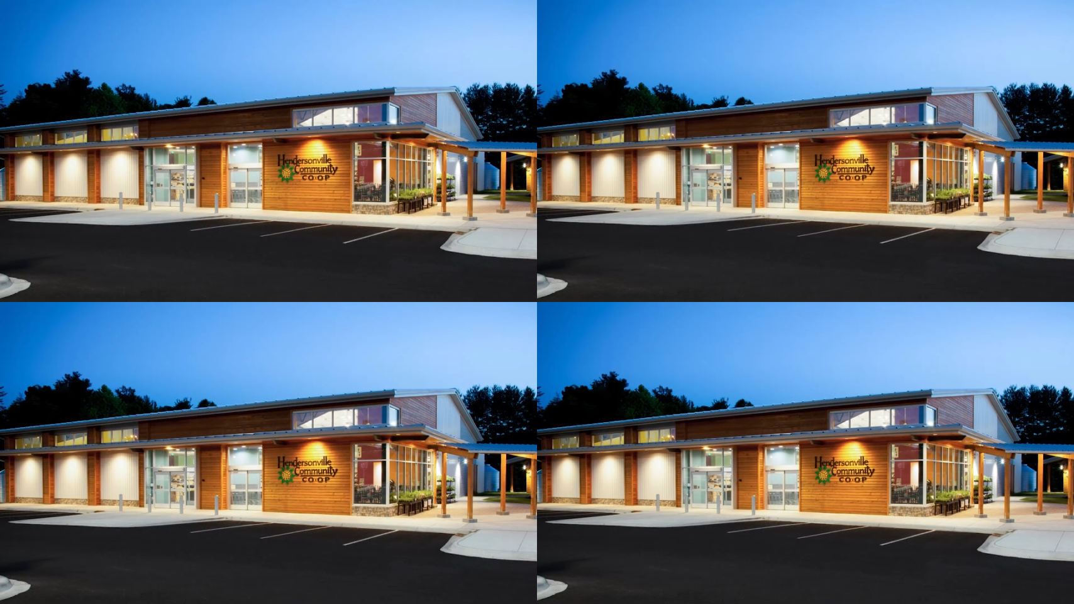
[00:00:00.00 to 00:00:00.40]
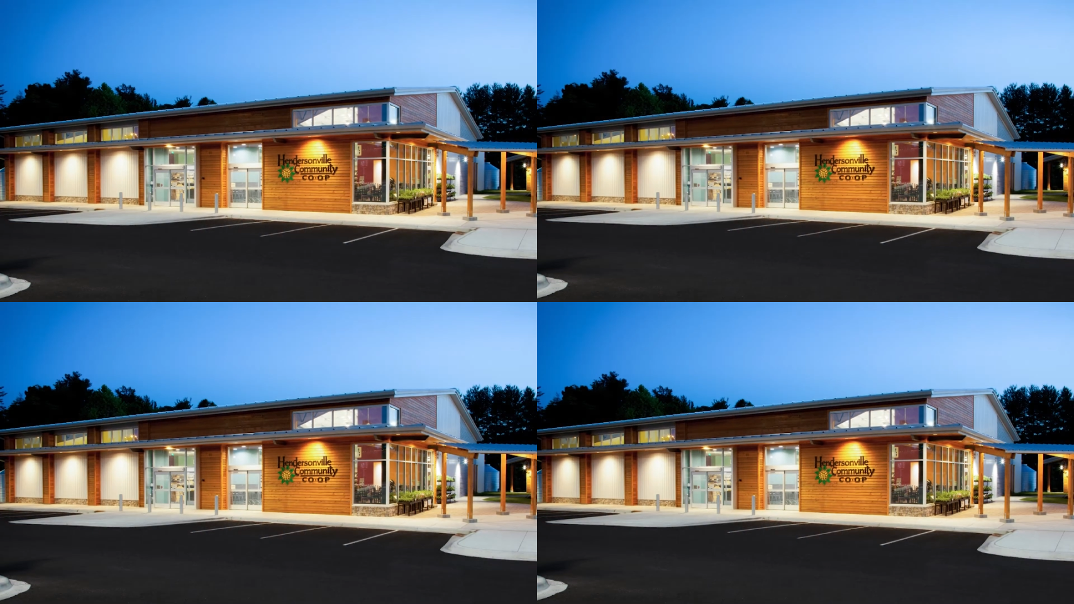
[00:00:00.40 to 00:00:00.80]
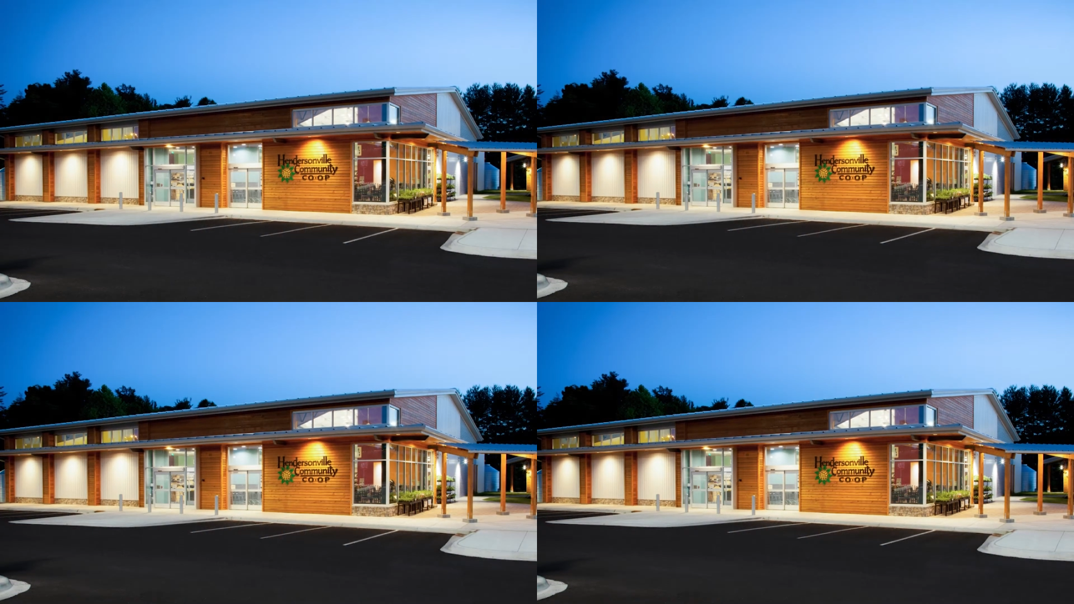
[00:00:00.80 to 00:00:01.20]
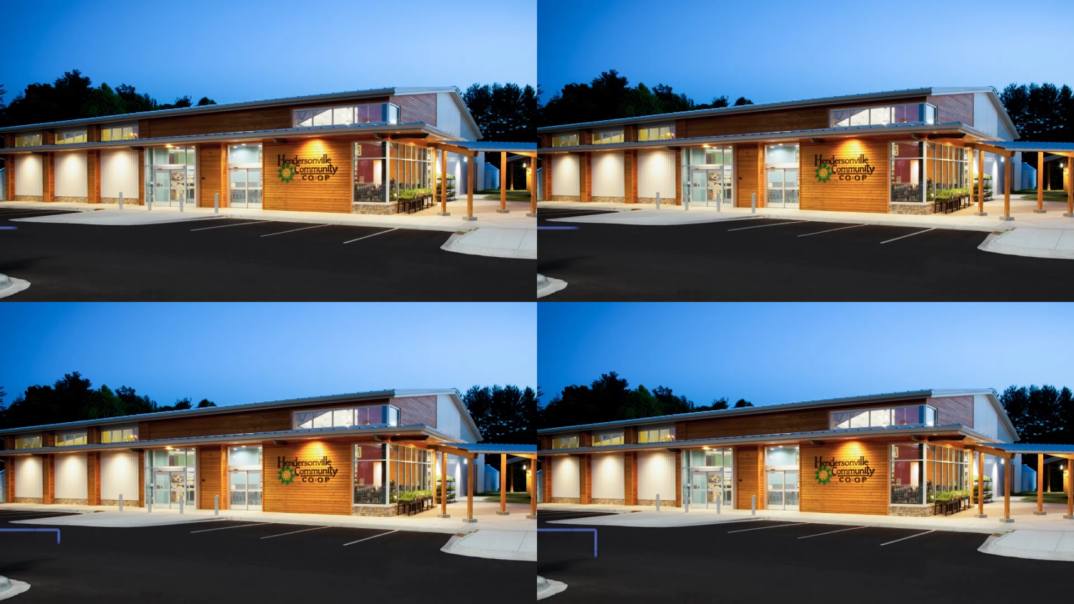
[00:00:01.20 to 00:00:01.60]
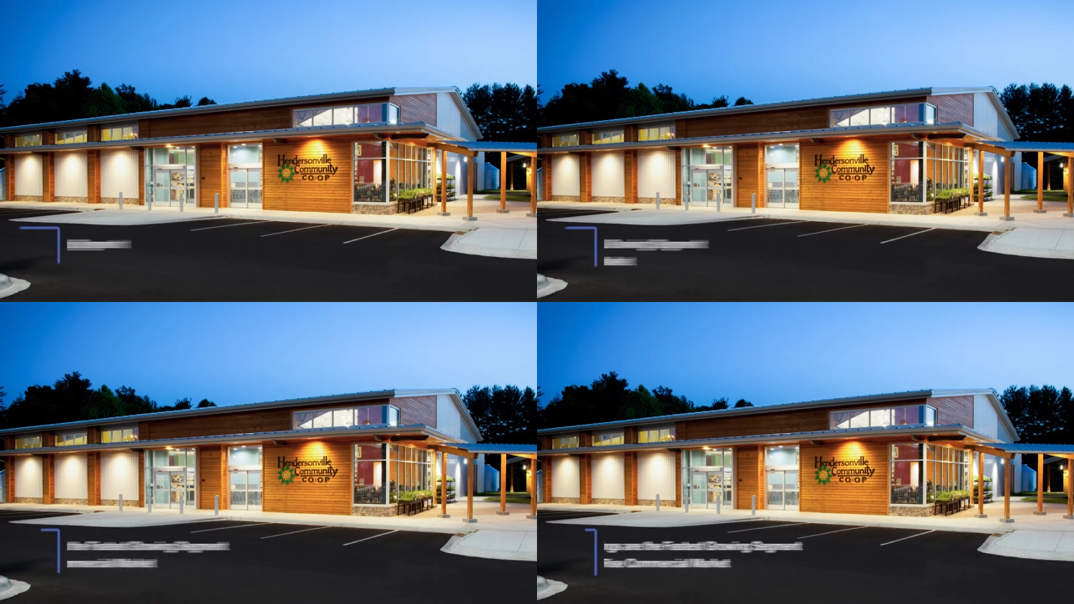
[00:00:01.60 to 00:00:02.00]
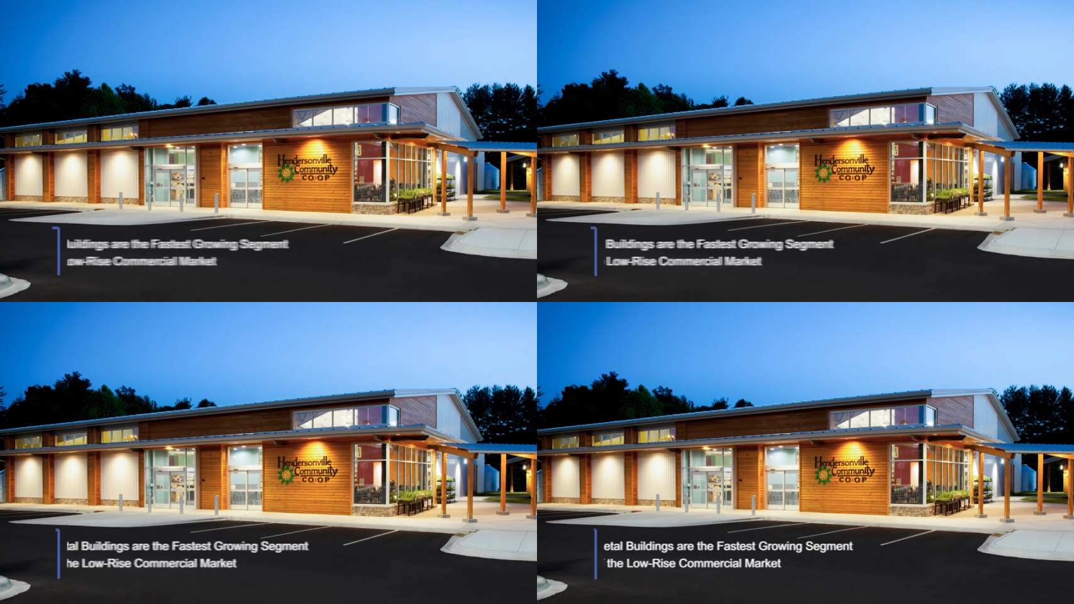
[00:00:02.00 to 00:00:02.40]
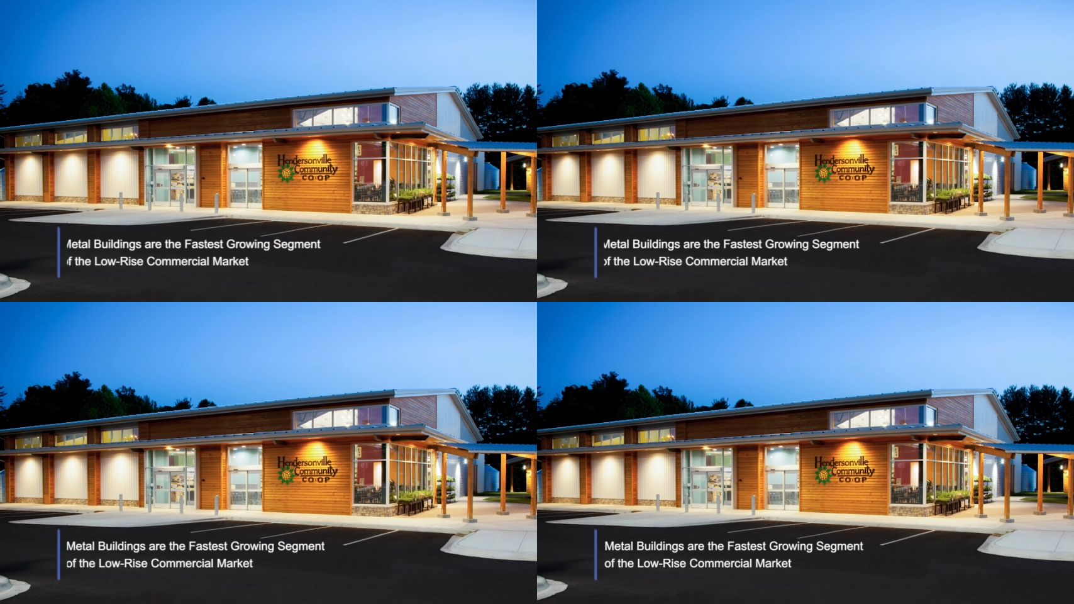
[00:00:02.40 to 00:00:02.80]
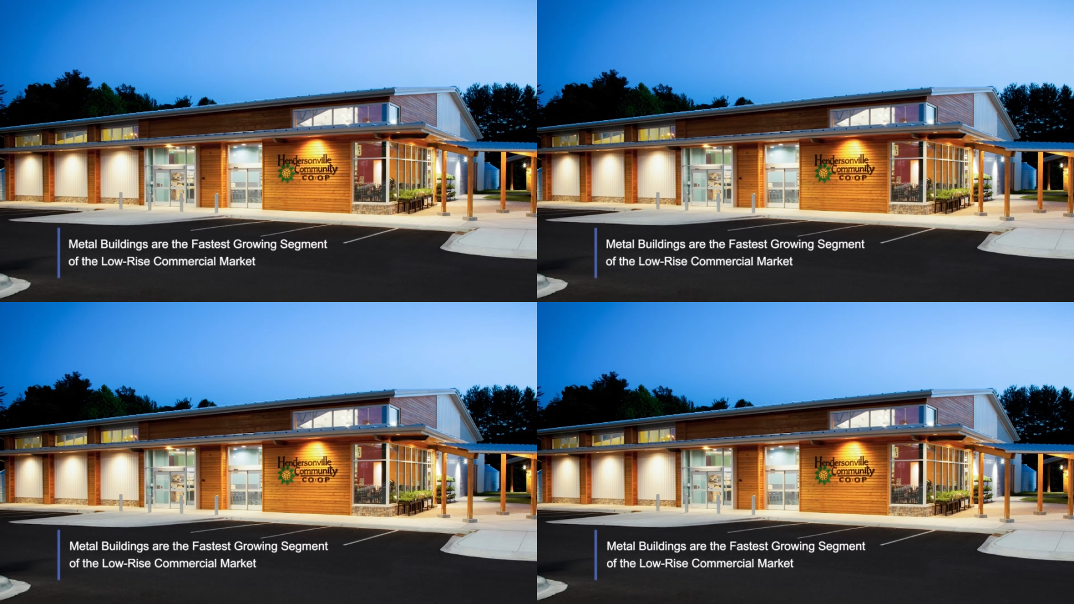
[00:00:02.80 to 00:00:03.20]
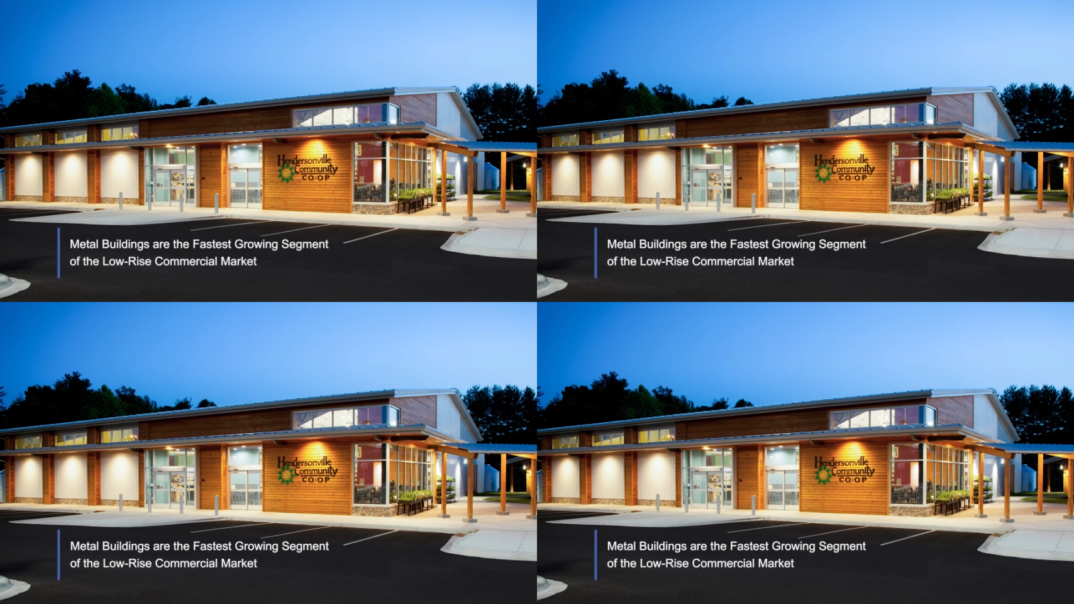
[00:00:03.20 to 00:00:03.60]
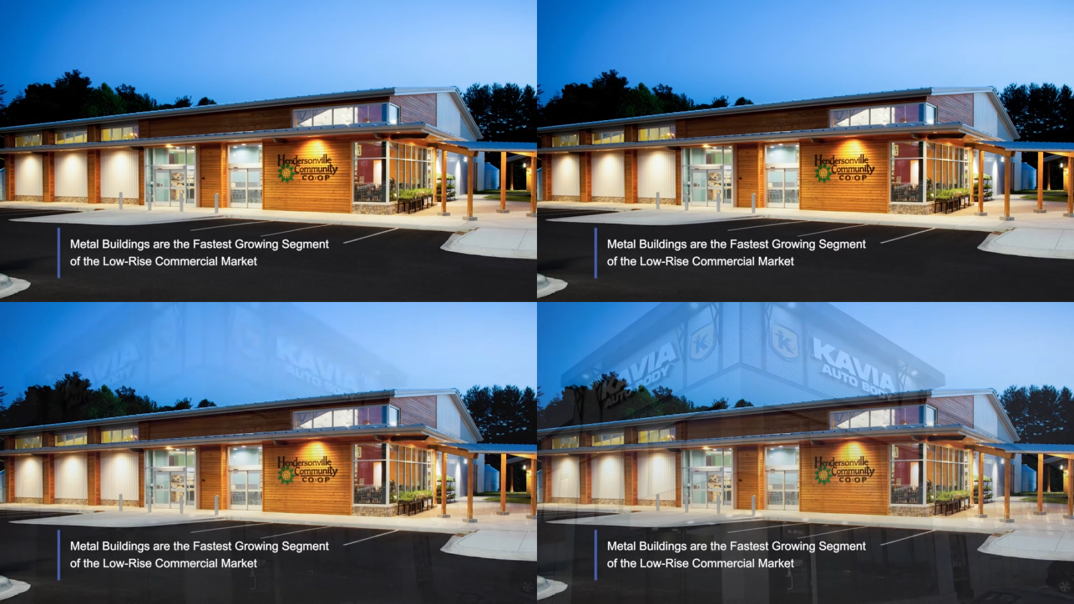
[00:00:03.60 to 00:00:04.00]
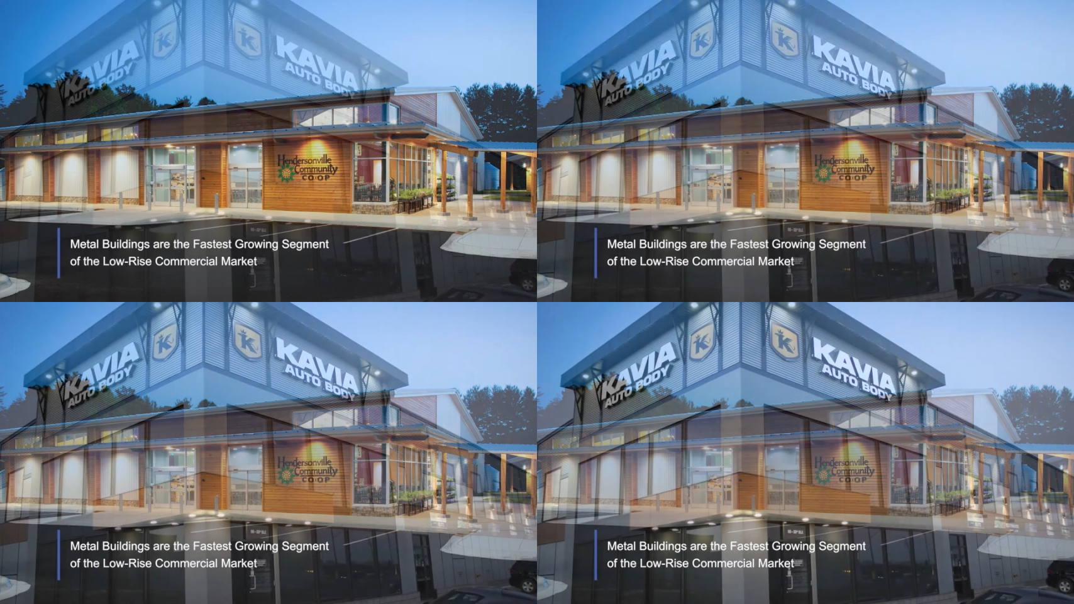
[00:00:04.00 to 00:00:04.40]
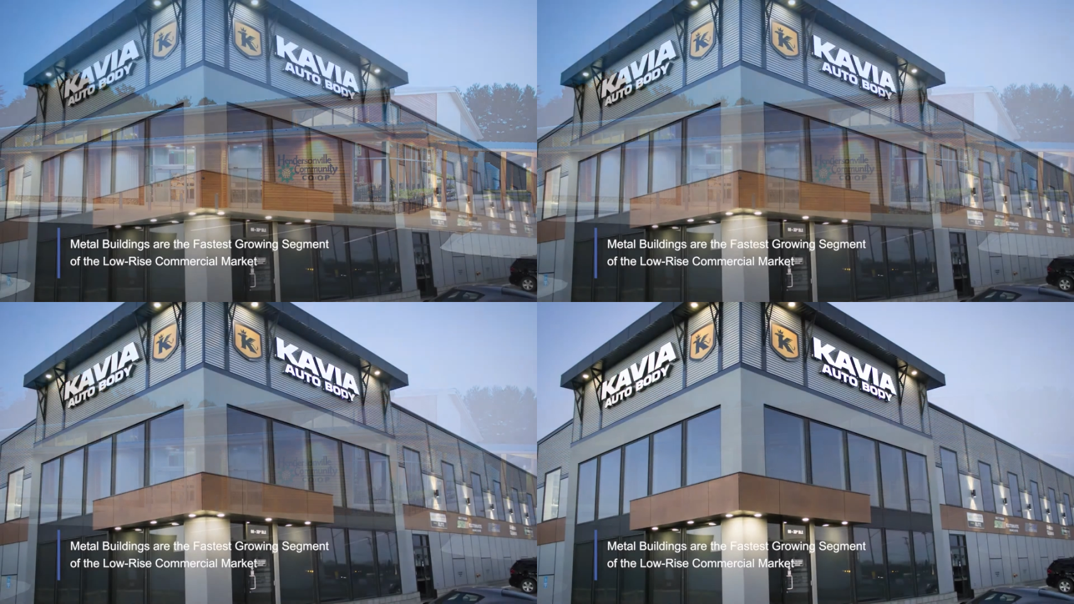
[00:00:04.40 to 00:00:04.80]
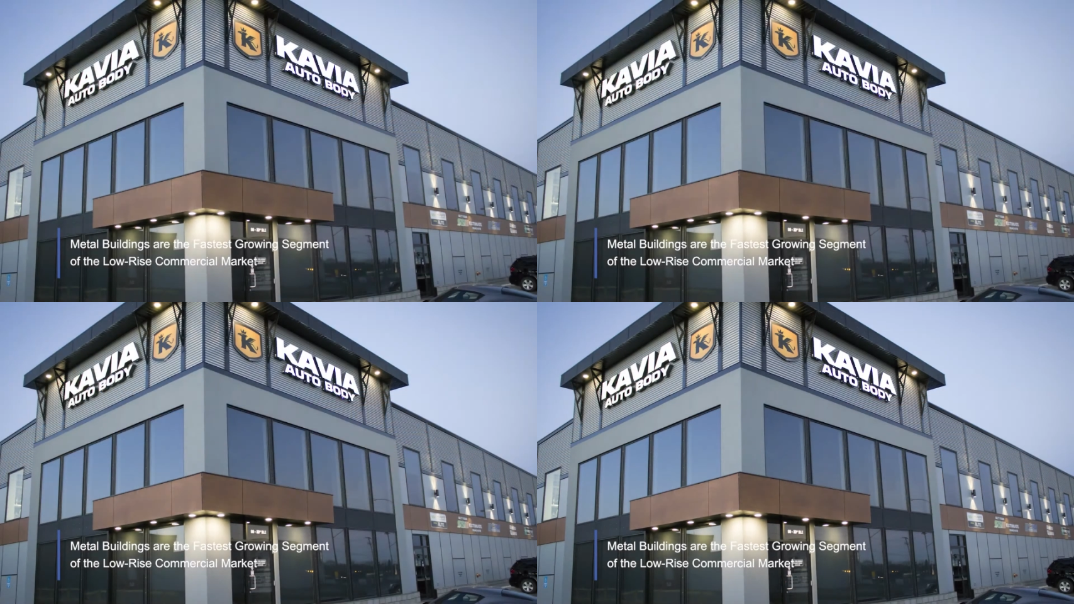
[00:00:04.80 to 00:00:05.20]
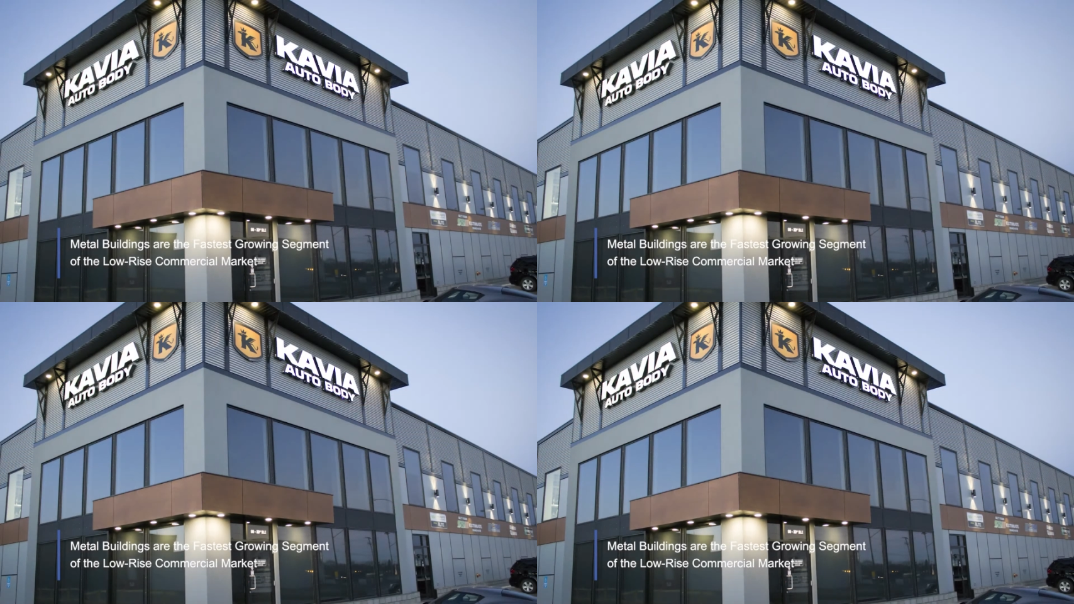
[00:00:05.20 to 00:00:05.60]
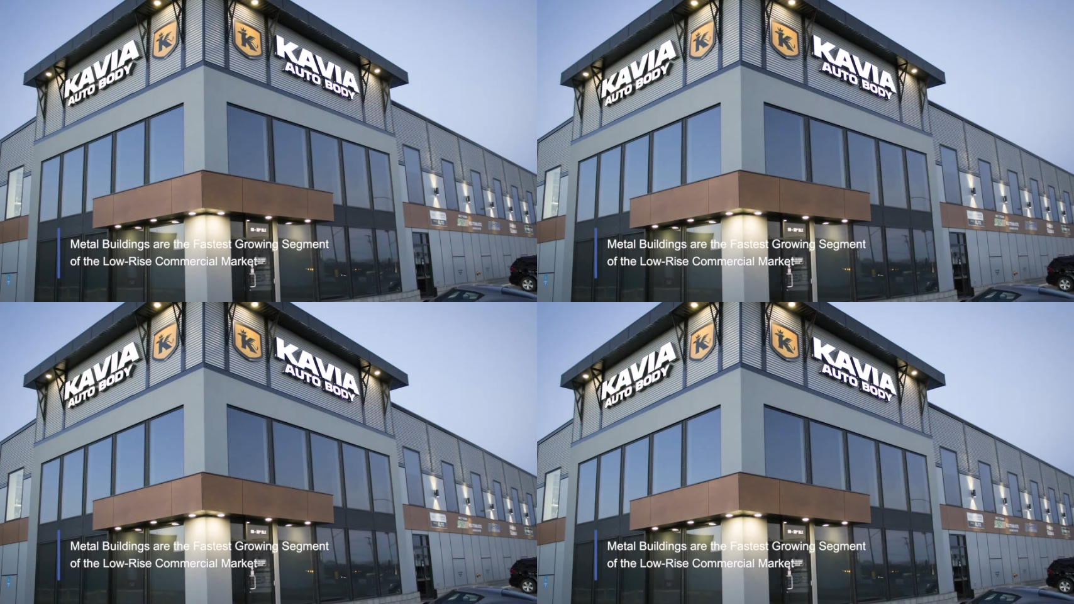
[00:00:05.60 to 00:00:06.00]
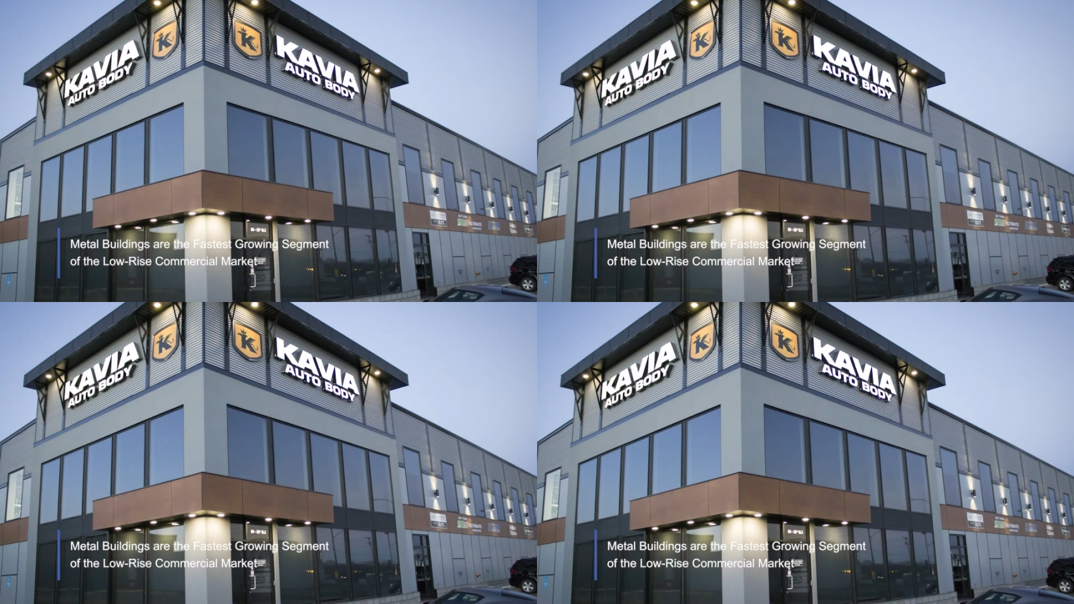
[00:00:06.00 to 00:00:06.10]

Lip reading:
No face is visible, so there are no lips to read.